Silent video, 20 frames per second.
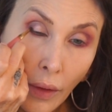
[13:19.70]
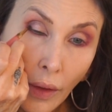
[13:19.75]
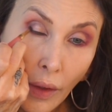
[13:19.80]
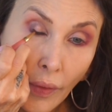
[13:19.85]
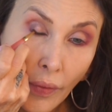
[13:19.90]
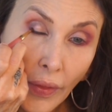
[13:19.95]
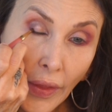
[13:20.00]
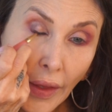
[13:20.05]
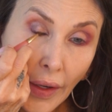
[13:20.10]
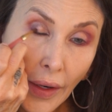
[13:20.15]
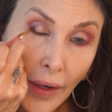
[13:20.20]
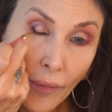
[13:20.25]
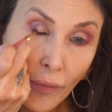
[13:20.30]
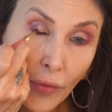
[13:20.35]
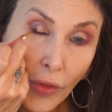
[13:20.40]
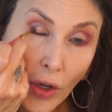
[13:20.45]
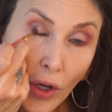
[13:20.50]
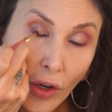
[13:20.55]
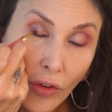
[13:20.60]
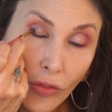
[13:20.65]
and that
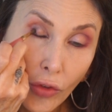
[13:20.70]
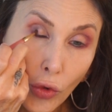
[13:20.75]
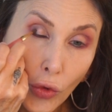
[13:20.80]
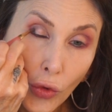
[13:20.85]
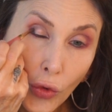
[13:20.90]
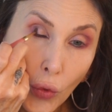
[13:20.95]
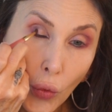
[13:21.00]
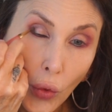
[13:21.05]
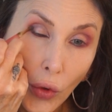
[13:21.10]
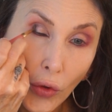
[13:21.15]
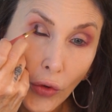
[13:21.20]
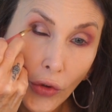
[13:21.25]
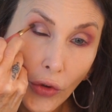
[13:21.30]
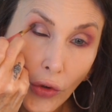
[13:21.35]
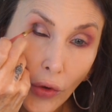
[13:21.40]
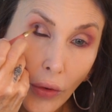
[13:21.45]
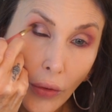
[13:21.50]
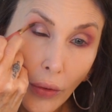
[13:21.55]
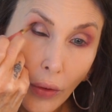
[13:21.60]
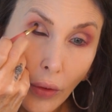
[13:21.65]
I'm thoughtful towards
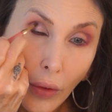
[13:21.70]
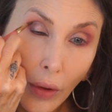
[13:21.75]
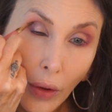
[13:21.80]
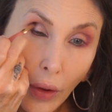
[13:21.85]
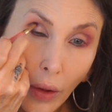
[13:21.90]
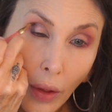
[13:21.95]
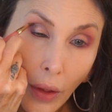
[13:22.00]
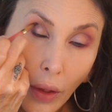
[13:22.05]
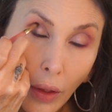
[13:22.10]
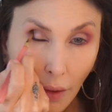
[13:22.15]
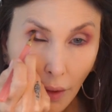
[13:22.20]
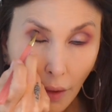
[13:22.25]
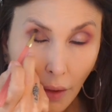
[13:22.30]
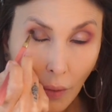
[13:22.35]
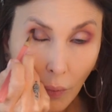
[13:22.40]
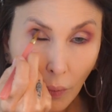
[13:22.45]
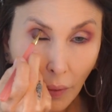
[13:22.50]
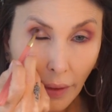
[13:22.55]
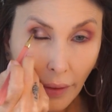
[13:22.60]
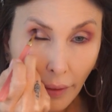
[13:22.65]
you.
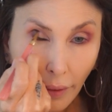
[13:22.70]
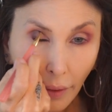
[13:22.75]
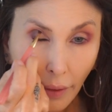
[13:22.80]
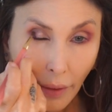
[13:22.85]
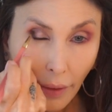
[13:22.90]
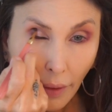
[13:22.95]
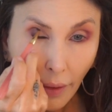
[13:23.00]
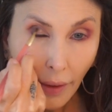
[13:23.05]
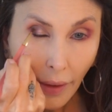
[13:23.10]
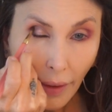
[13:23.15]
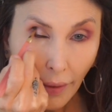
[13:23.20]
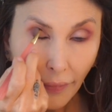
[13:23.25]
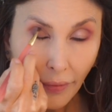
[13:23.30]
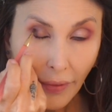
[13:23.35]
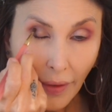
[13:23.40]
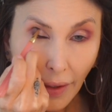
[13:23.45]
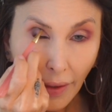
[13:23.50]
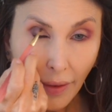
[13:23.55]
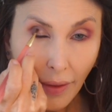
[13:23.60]
Anyway, I'm